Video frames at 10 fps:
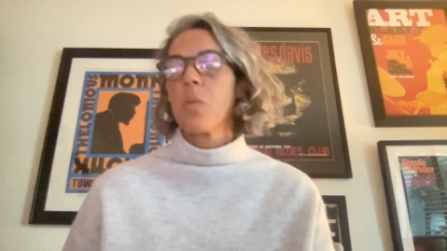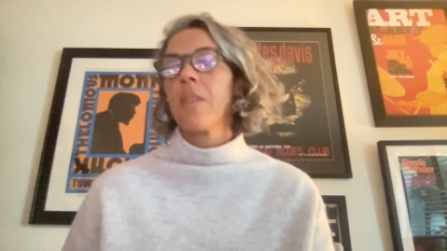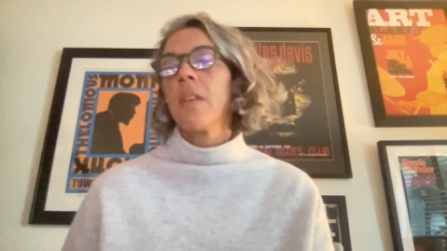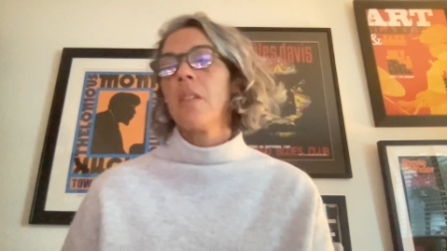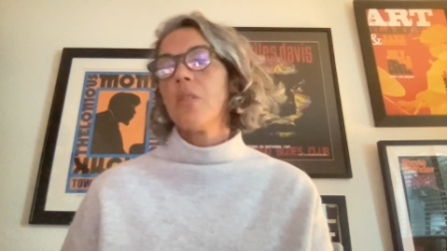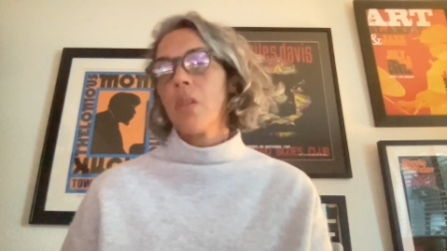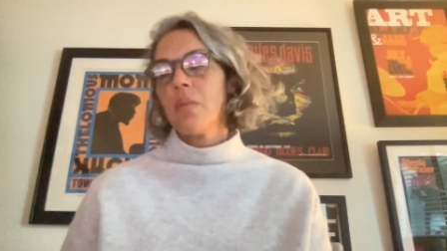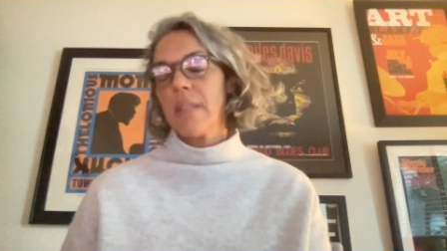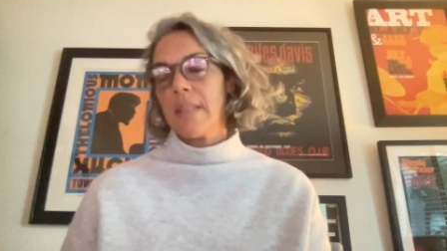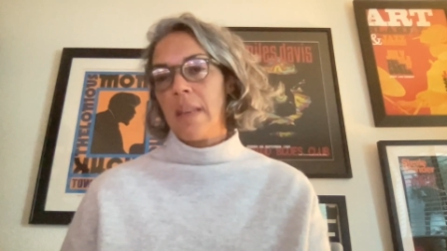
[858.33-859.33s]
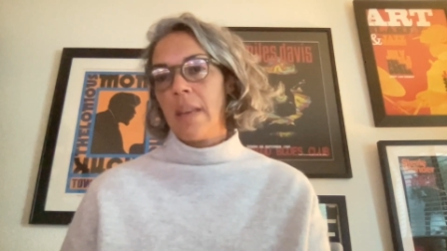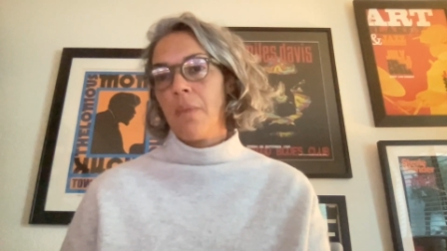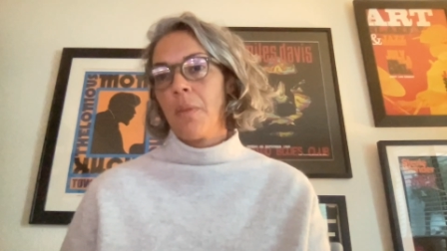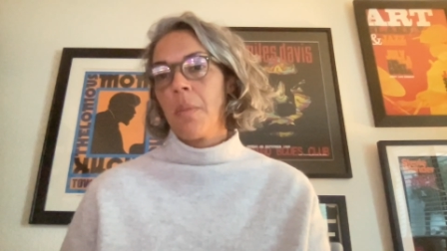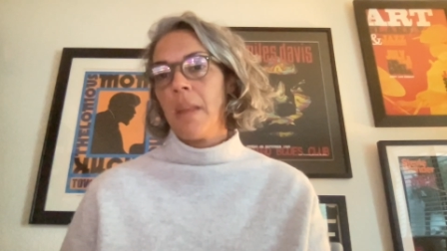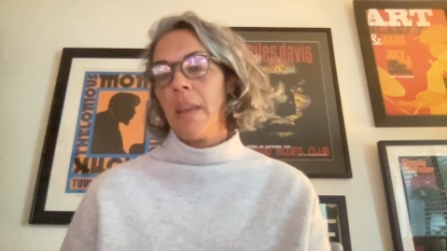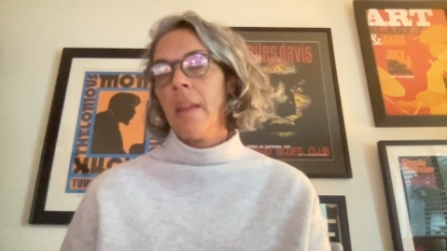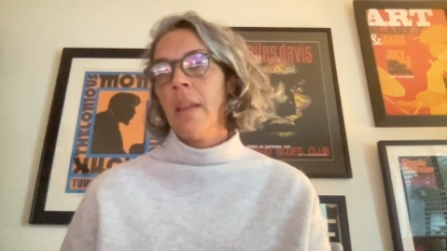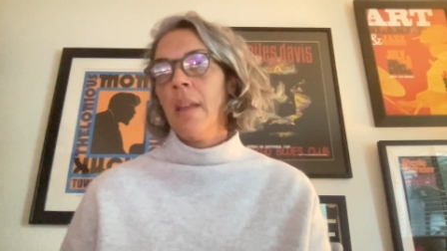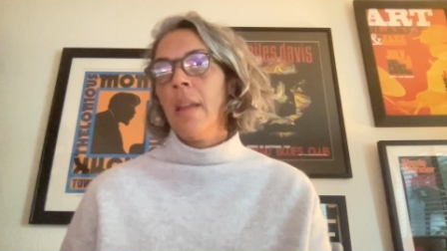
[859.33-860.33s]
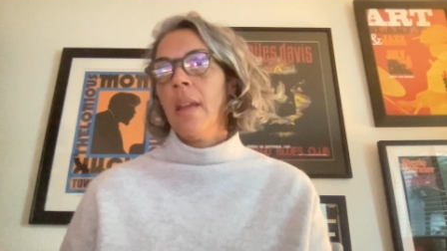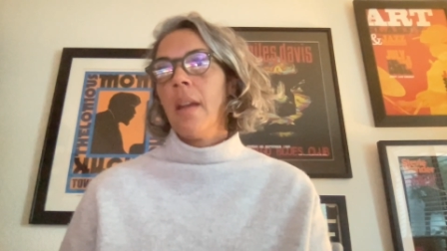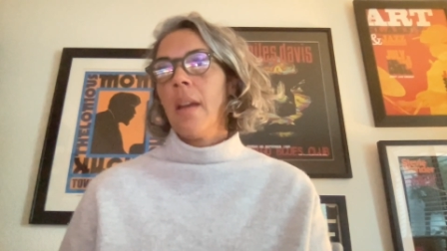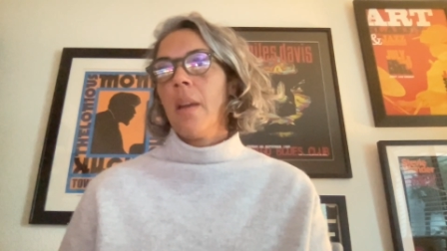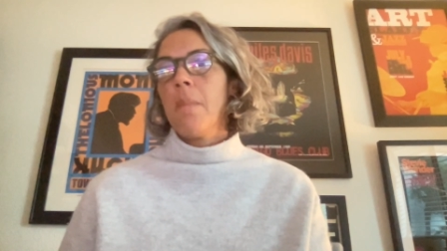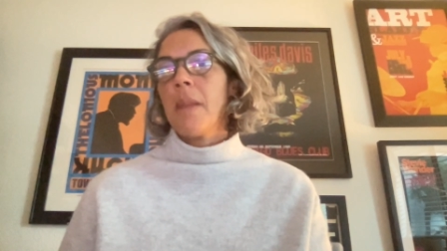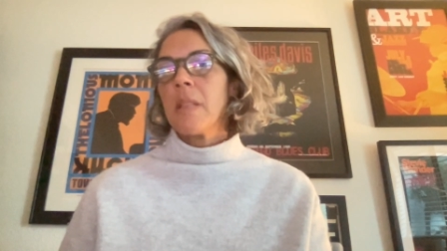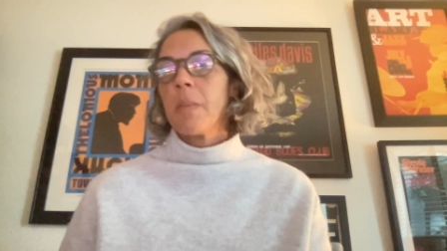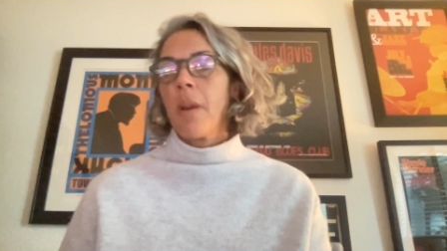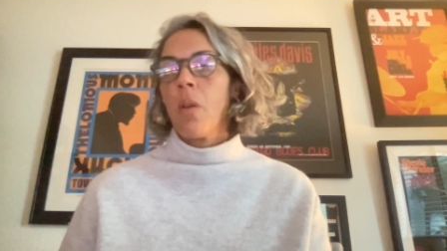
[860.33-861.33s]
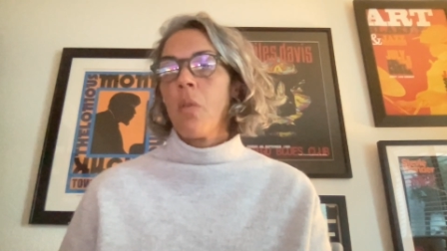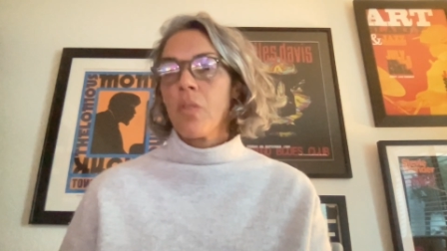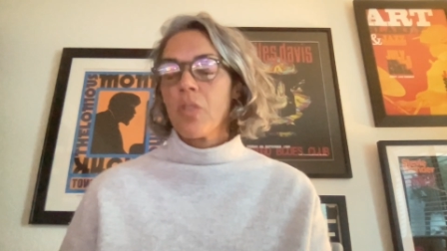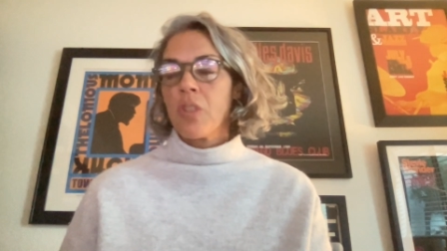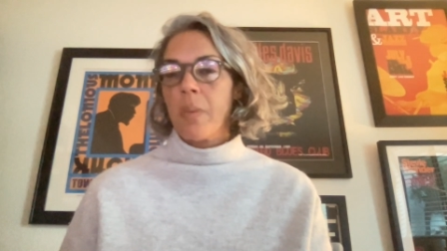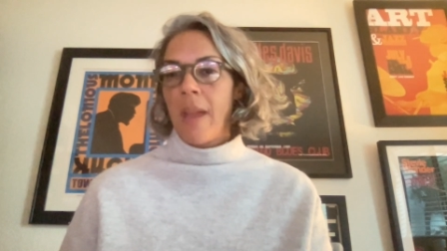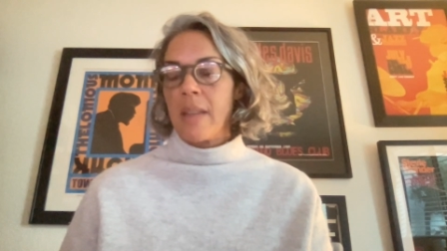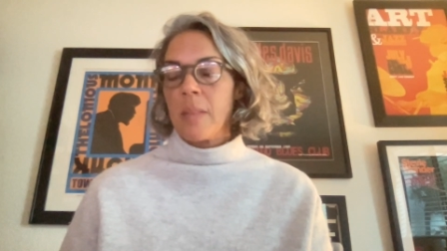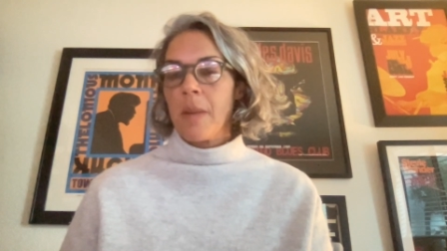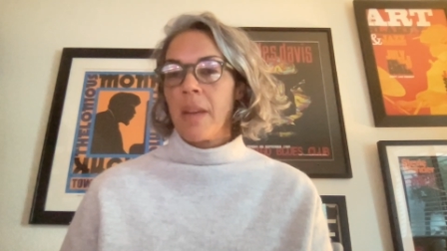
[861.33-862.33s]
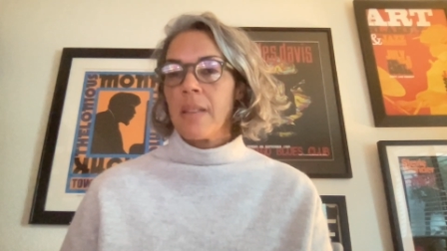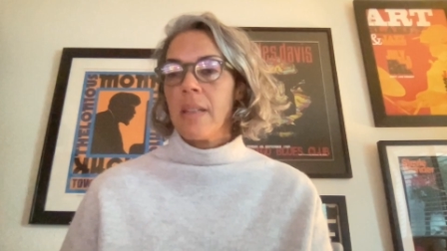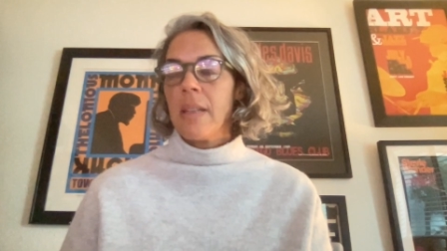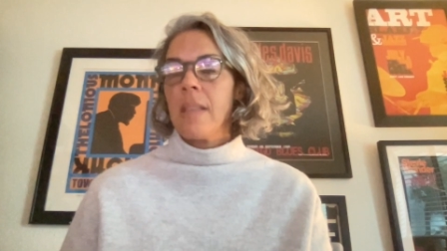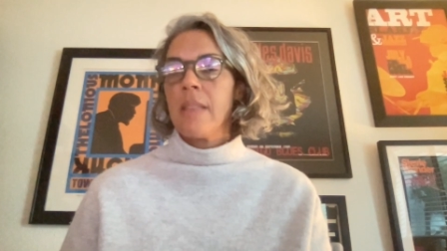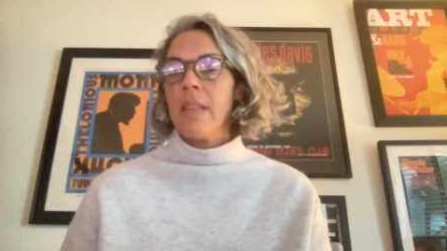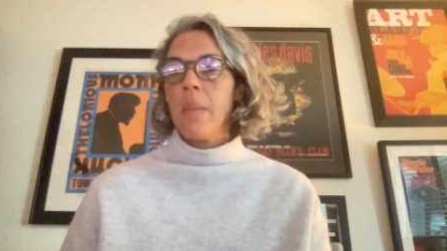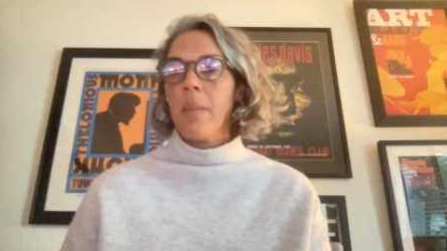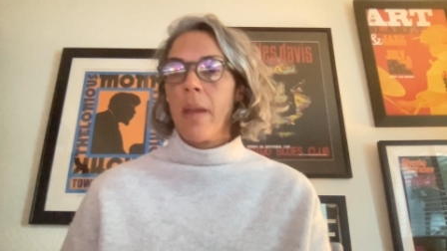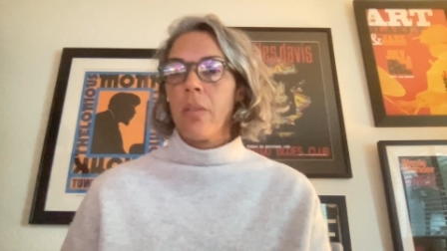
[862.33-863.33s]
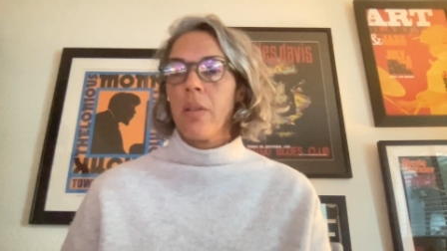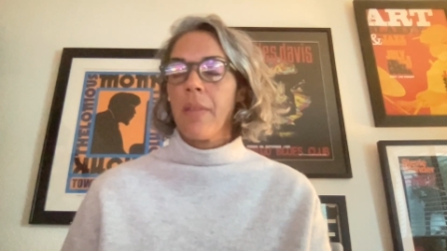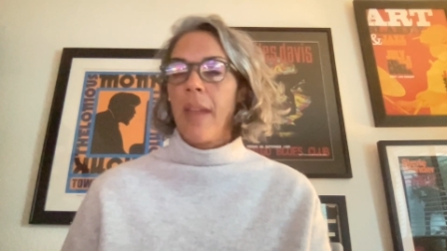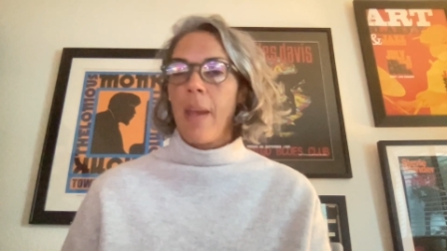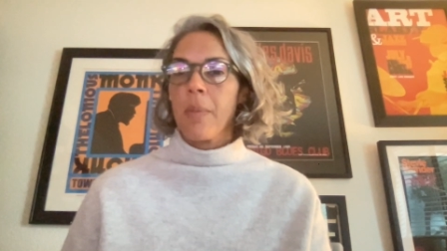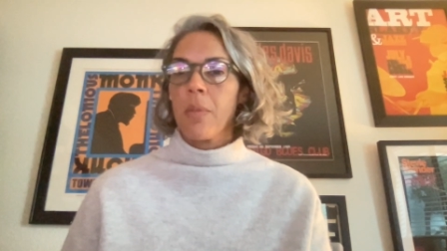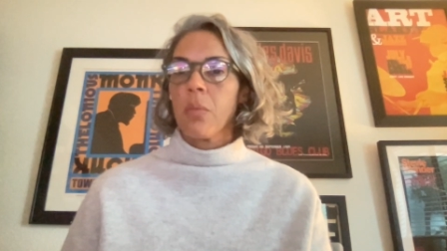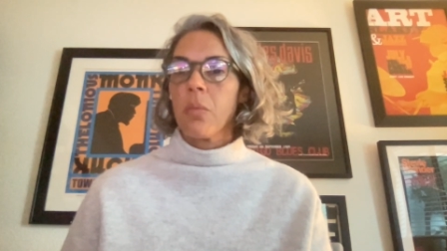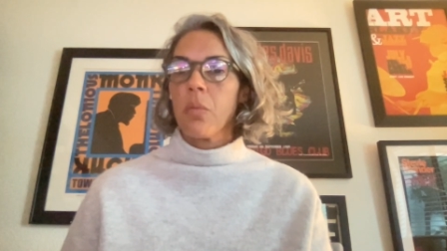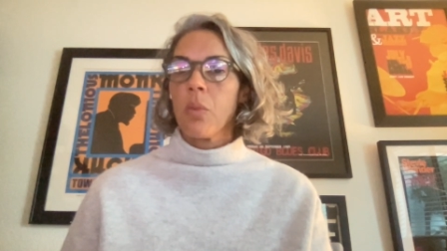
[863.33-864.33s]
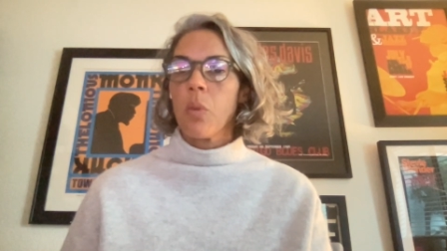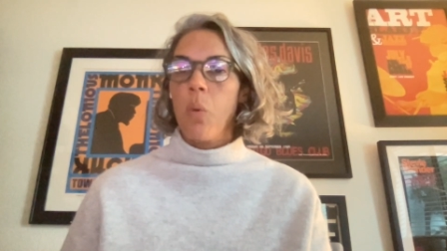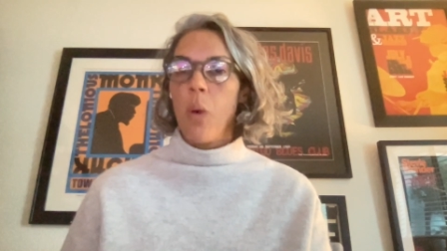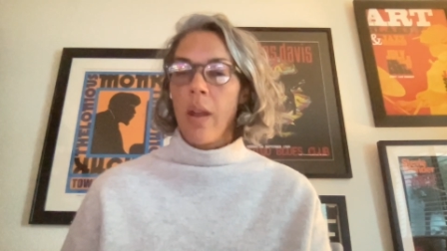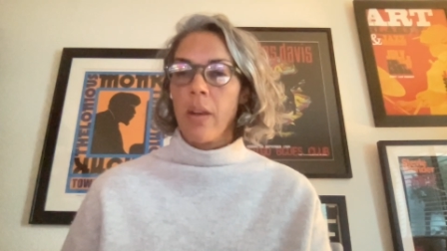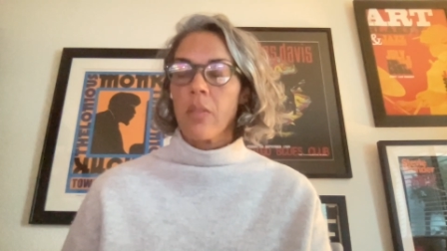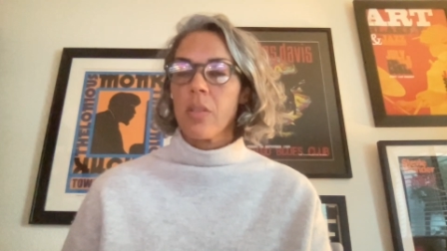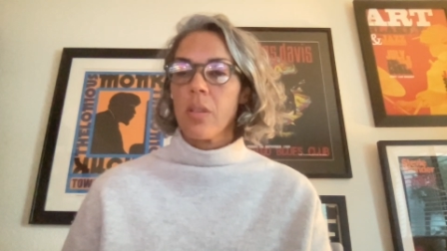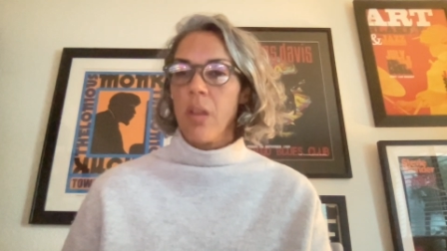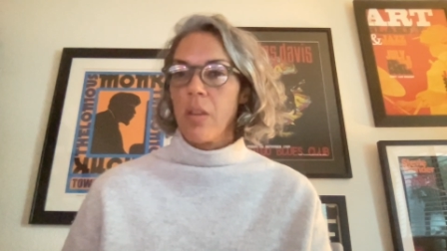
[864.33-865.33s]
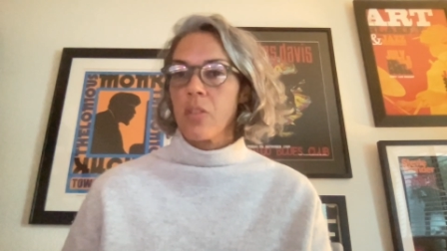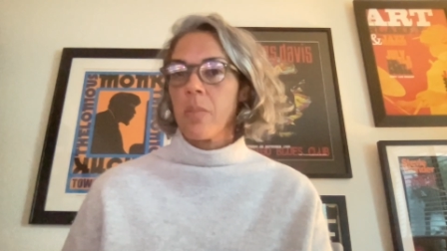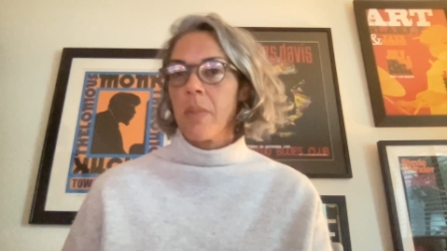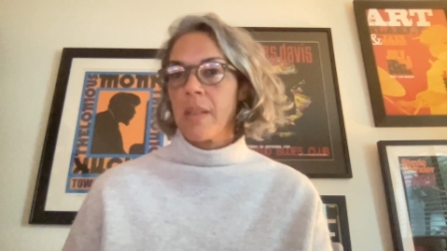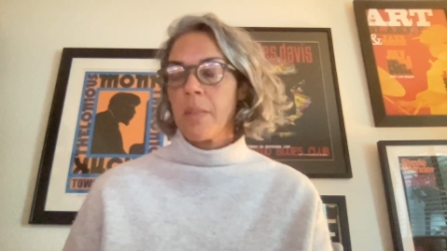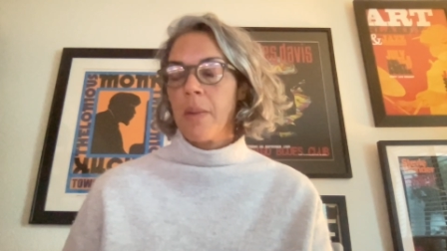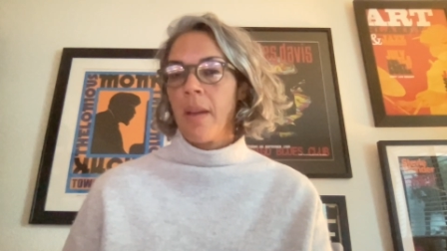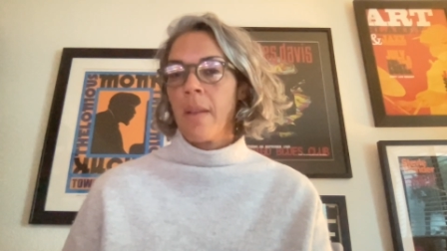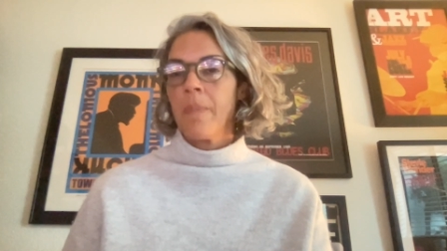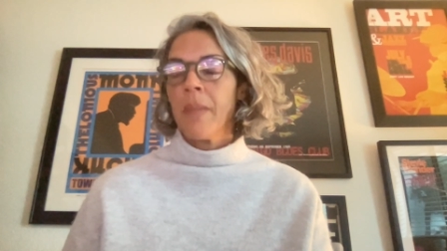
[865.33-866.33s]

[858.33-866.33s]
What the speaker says: What they don't see from the med spa ownership aspect is the amount of capital required to launch a med spa.